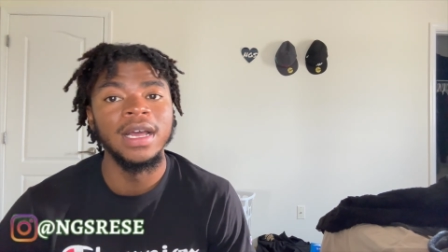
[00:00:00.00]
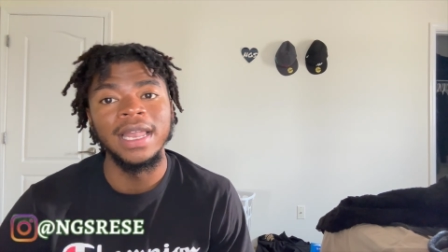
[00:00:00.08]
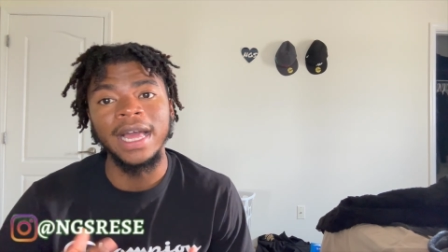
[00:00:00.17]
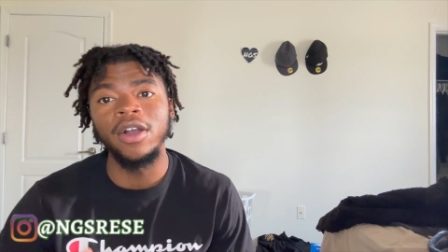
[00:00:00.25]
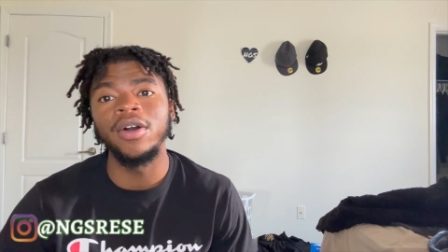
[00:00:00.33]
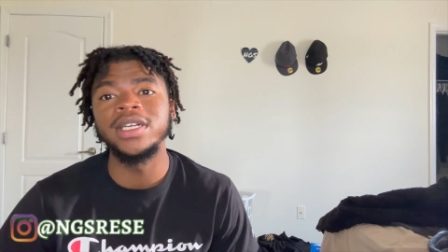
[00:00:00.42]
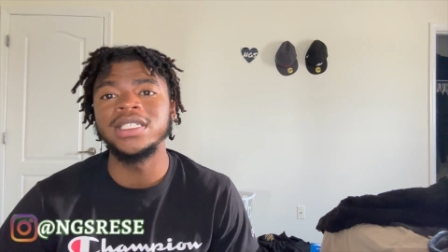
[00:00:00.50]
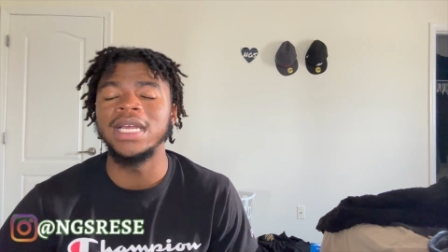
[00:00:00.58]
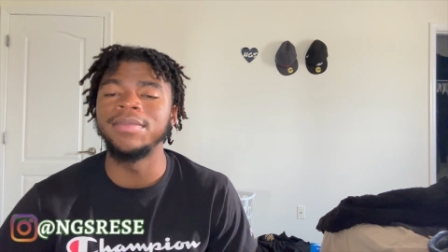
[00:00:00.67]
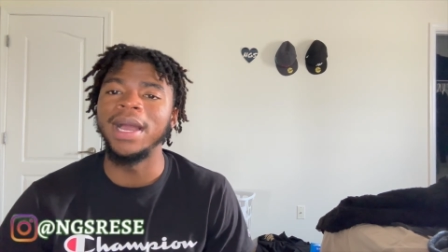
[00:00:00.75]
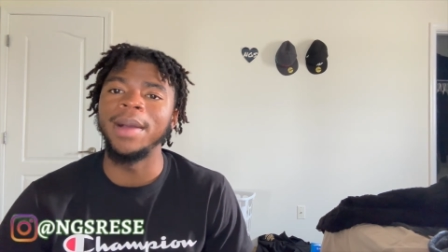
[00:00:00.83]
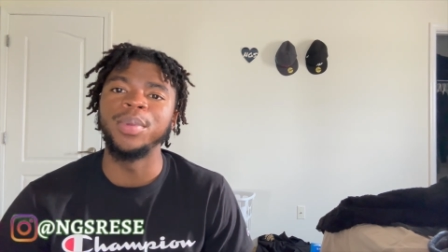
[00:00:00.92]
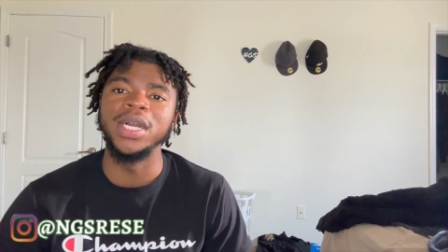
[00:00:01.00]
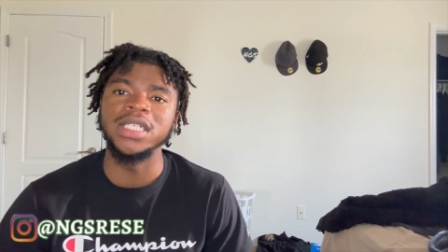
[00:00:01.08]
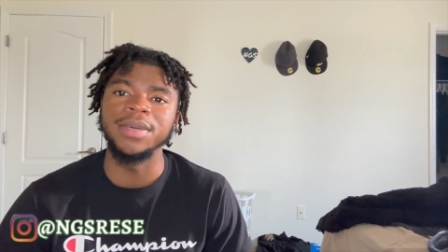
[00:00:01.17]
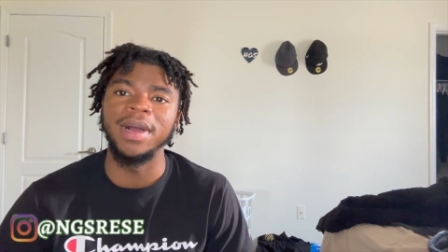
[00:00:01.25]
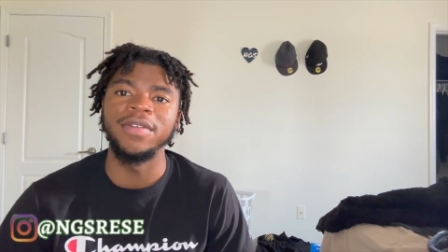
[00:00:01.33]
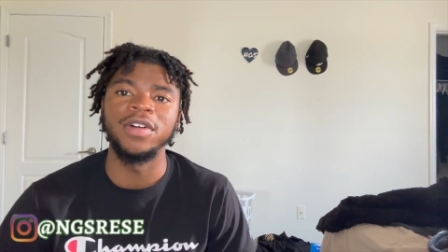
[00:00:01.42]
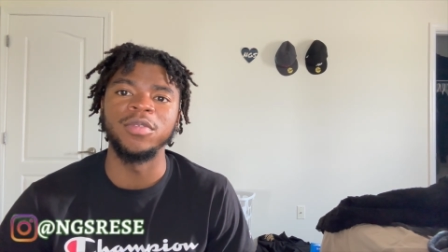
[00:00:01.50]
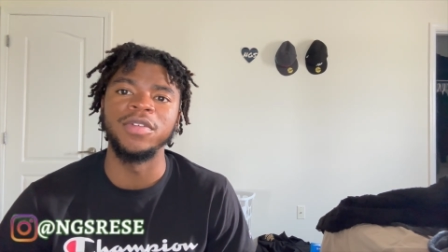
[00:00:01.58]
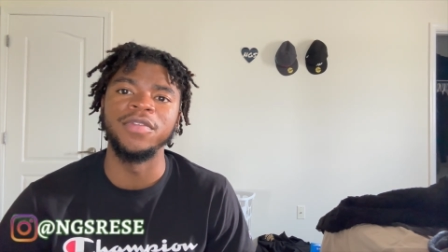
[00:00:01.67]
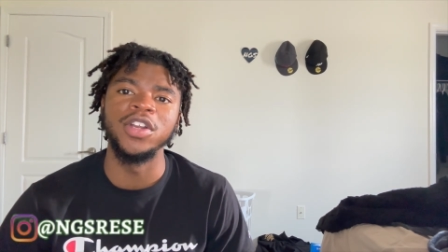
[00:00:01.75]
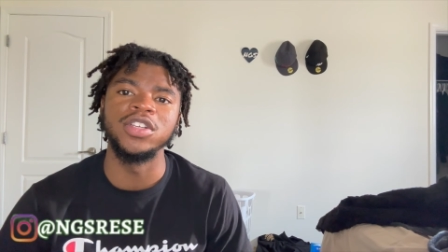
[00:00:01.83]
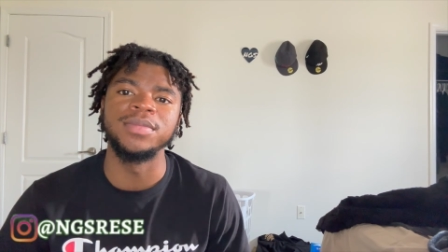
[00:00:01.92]
Like I always say, man, I appreciate my fucking
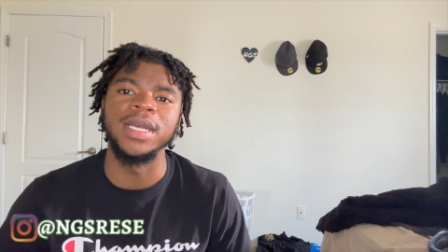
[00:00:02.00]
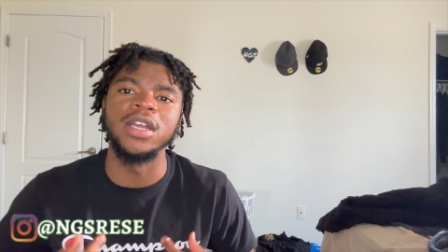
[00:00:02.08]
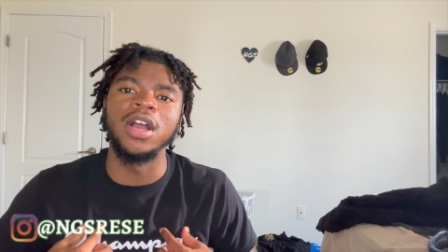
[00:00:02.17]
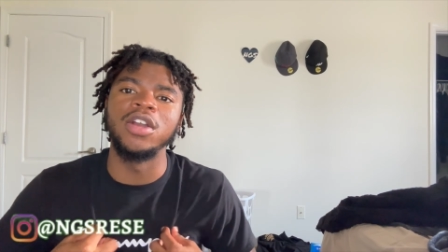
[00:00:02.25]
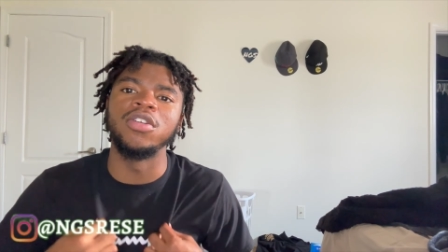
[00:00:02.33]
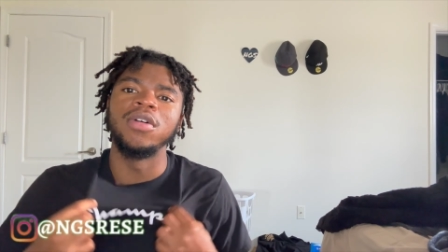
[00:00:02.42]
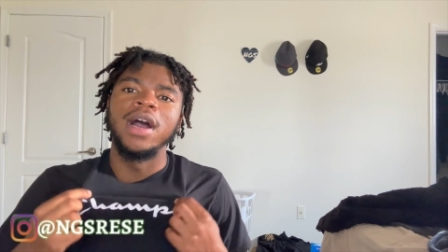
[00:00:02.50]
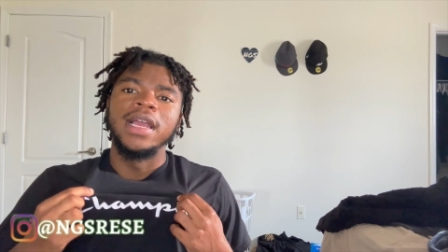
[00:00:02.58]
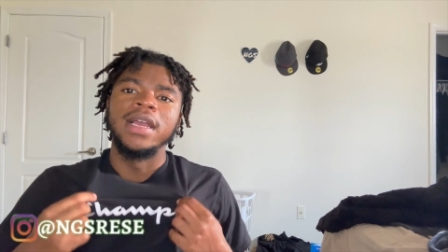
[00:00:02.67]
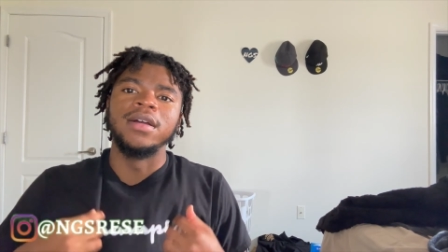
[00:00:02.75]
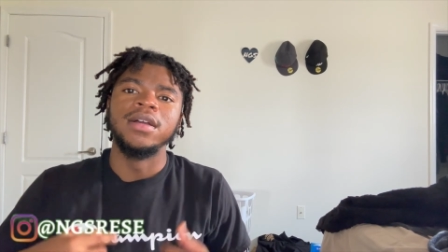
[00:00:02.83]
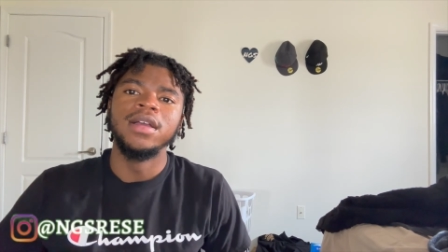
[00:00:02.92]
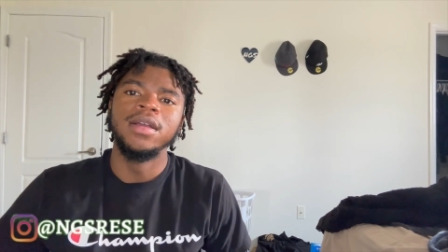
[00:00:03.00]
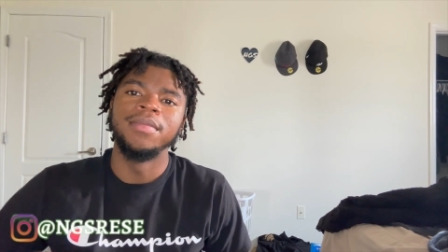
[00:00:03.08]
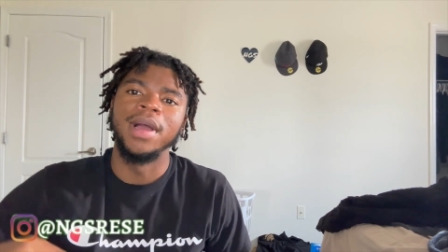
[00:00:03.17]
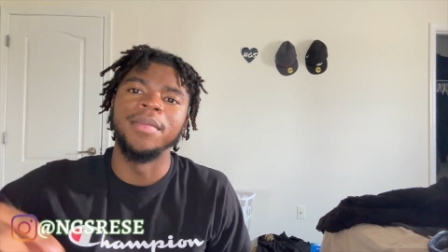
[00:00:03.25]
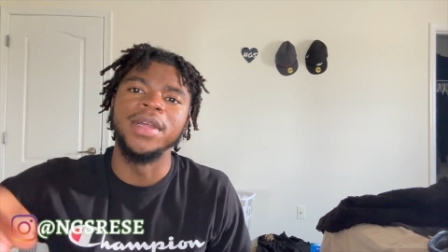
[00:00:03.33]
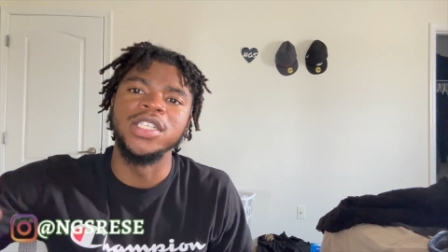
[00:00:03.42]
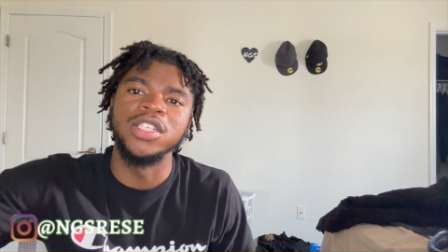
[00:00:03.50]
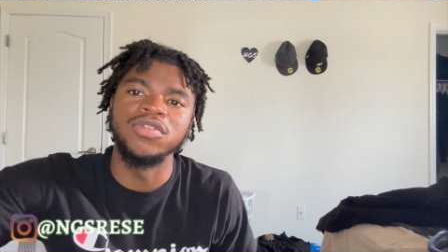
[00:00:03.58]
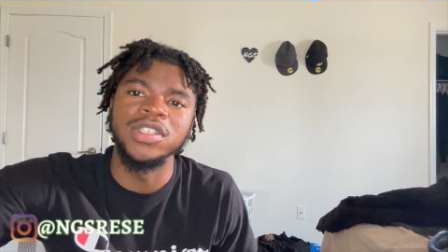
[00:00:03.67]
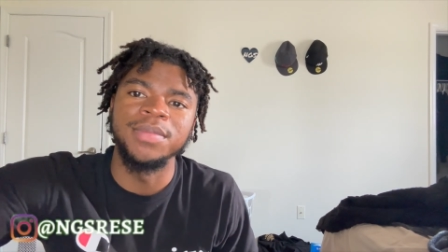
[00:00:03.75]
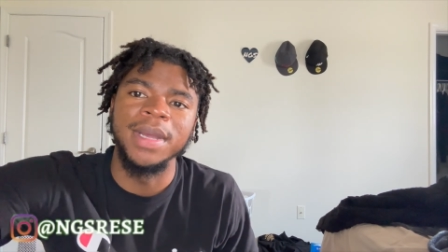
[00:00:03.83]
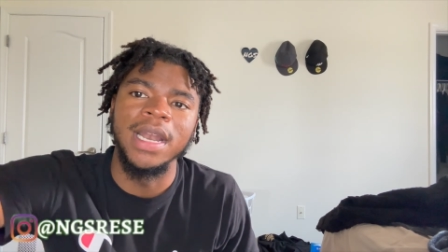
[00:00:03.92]
with videos, man. You already know who I am. I'm NGS
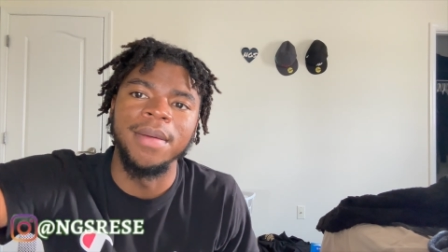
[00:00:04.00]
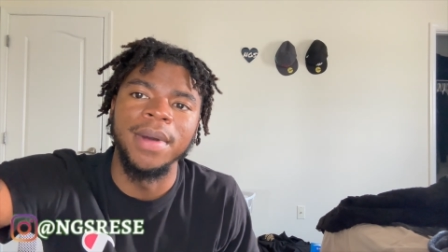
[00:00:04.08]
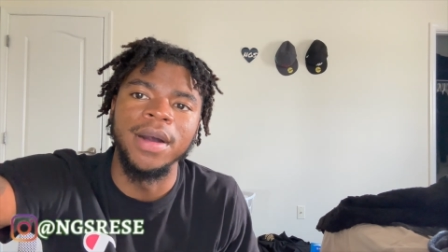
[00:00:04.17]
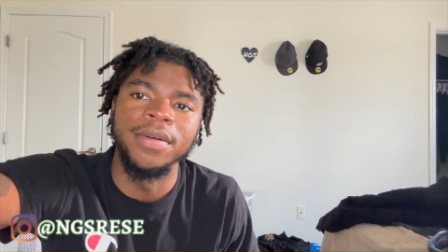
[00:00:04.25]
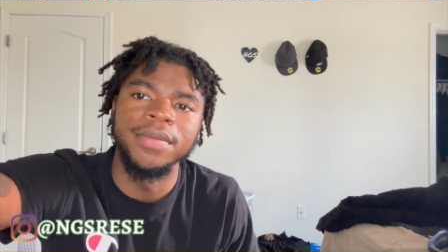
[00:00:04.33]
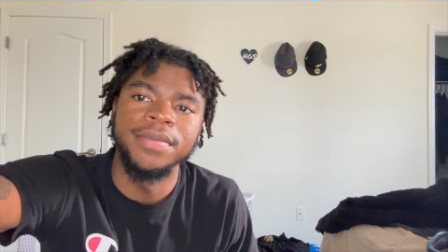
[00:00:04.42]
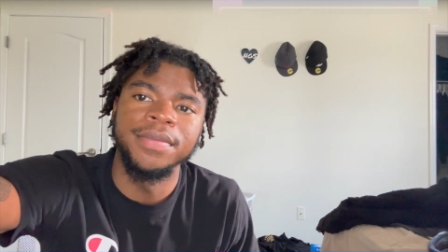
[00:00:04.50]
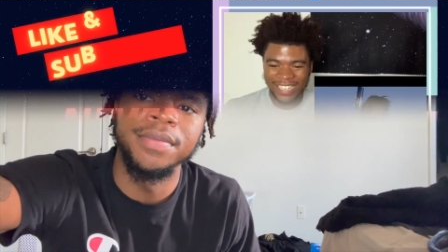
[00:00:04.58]
Rese, man. I'm out.